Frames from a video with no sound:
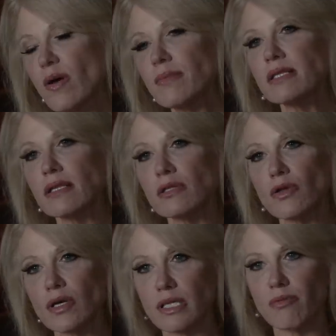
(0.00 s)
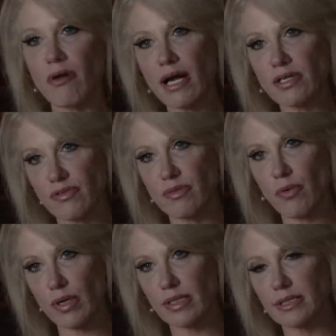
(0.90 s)
women look at the progress
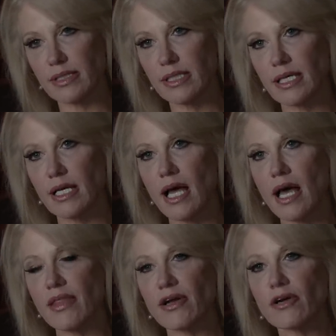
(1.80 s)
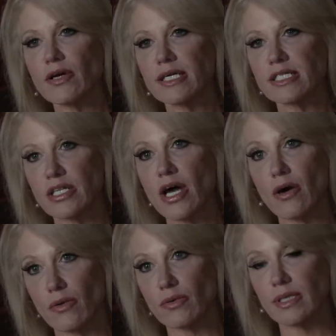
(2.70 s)
report, they're going to
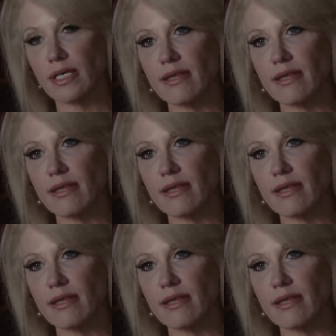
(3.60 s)
know